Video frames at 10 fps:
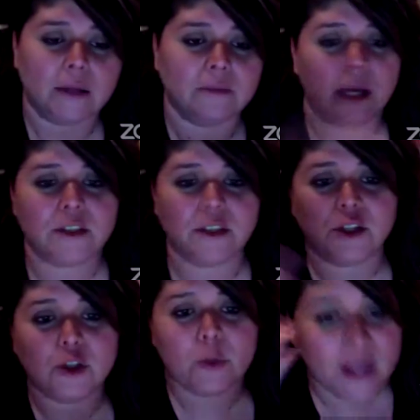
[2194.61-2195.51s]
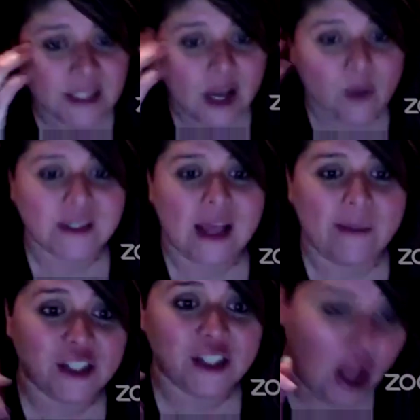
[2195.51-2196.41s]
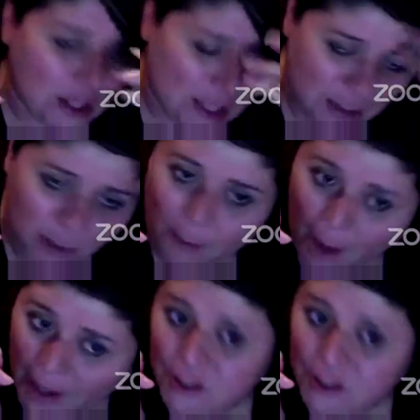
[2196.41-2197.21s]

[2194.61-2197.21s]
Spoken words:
I just do because I always have my Johnny in my mind.